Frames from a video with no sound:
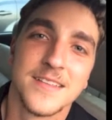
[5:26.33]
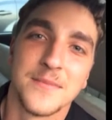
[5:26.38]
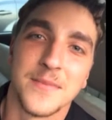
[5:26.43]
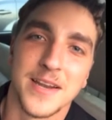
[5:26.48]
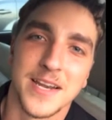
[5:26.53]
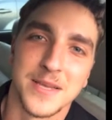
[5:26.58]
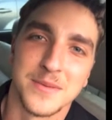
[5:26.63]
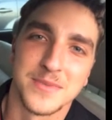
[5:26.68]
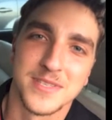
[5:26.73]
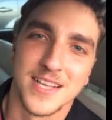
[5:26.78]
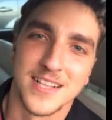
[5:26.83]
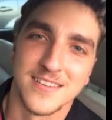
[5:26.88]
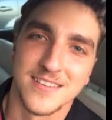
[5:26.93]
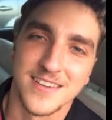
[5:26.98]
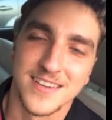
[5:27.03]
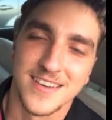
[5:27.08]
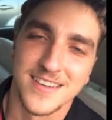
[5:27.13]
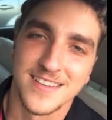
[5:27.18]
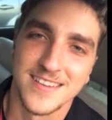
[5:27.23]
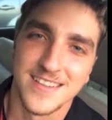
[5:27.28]
My name is Tyler
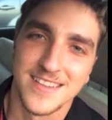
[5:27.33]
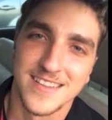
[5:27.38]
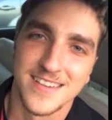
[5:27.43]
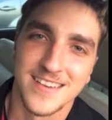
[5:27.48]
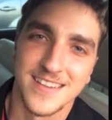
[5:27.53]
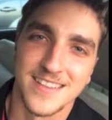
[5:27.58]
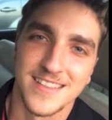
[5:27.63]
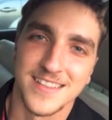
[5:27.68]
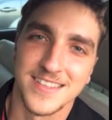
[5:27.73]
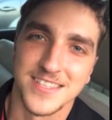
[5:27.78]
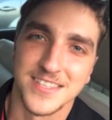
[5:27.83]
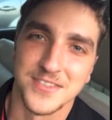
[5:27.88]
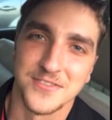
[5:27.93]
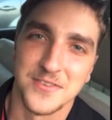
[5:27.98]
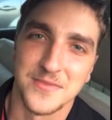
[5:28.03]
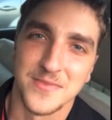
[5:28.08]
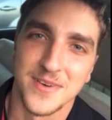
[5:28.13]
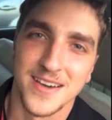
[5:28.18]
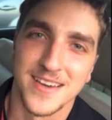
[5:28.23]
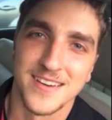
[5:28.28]
Gelinet, and this is a
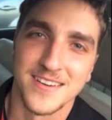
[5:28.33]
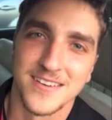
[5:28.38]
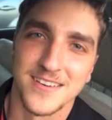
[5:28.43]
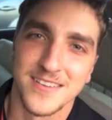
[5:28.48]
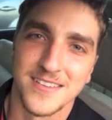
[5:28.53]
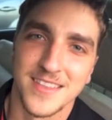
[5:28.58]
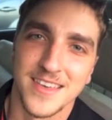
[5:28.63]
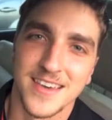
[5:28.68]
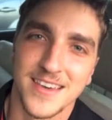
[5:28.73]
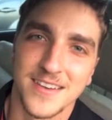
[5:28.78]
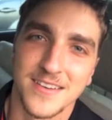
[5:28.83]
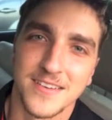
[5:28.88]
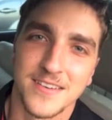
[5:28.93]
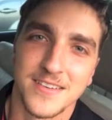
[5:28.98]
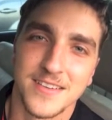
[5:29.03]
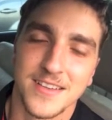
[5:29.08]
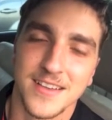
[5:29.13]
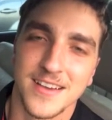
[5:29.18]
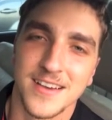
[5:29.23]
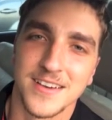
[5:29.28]
reminder
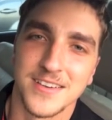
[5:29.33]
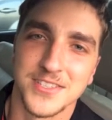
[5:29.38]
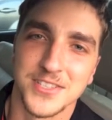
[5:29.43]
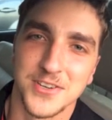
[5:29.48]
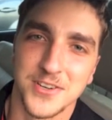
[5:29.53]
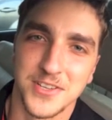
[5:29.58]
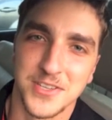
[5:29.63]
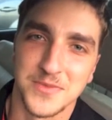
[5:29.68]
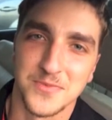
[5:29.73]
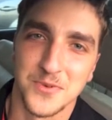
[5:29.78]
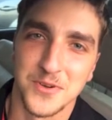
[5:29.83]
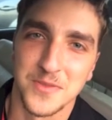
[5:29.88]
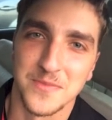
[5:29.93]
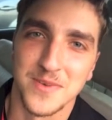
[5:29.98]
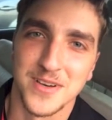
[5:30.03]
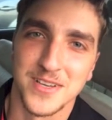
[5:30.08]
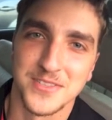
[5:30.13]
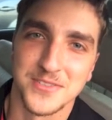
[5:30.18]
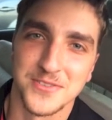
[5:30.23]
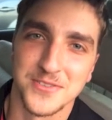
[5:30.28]
that strength is more than
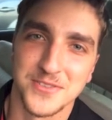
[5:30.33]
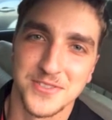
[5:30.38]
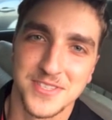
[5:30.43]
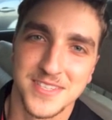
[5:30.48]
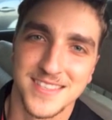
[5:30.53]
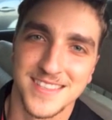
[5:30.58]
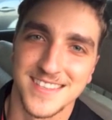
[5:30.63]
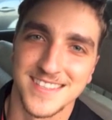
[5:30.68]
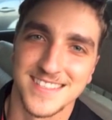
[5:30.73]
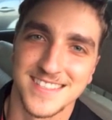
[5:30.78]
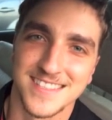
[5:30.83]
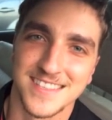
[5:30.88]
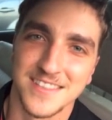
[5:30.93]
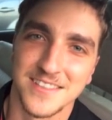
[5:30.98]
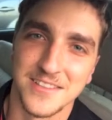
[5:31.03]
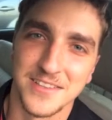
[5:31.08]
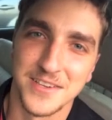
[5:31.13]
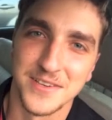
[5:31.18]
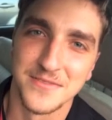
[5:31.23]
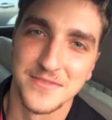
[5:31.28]
muscles. This is The
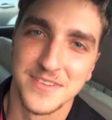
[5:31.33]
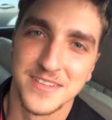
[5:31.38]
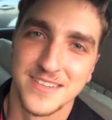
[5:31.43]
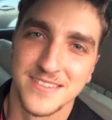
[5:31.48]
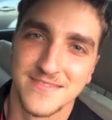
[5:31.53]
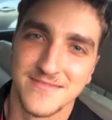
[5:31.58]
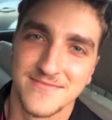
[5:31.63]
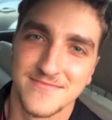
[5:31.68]
Lift.